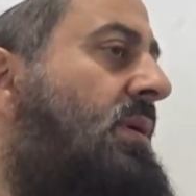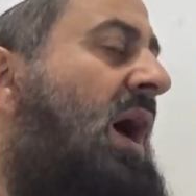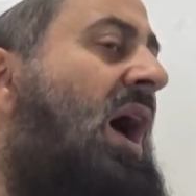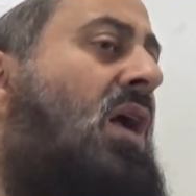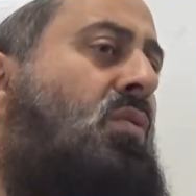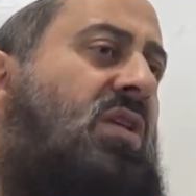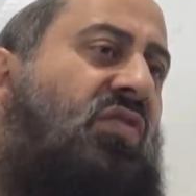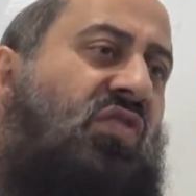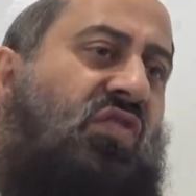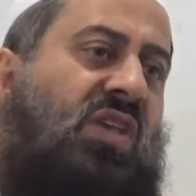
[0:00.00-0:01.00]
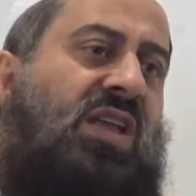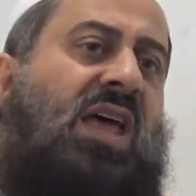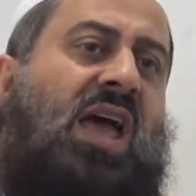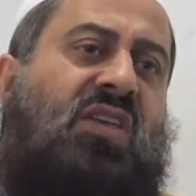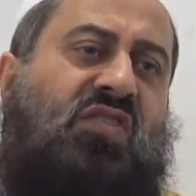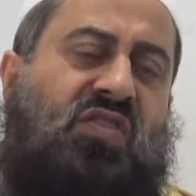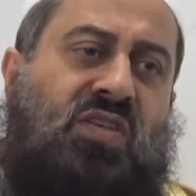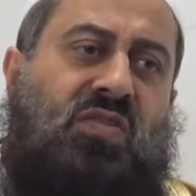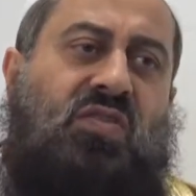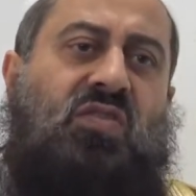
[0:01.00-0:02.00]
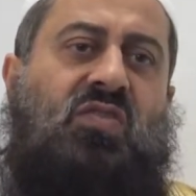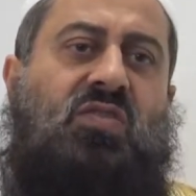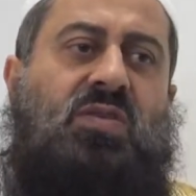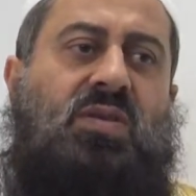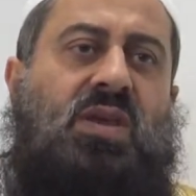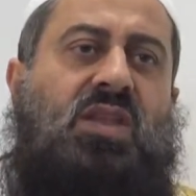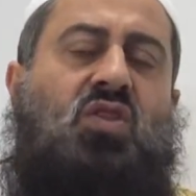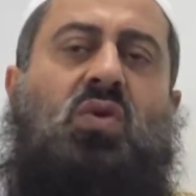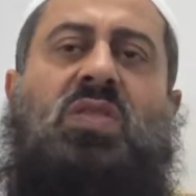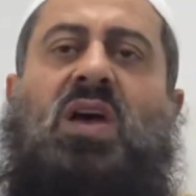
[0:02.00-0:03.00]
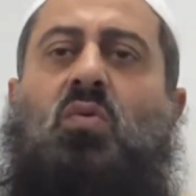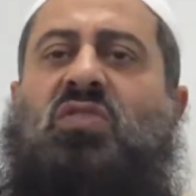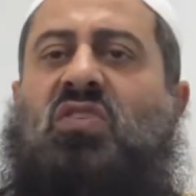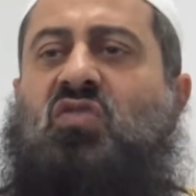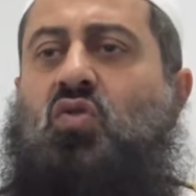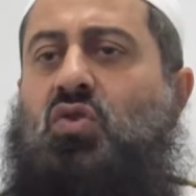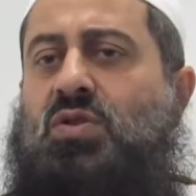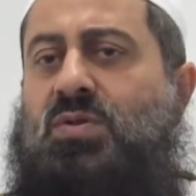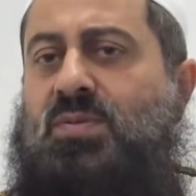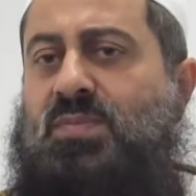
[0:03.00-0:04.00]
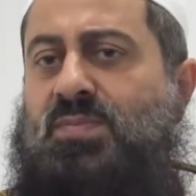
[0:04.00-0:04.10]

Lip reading: hurries and hastens in doing that which is good.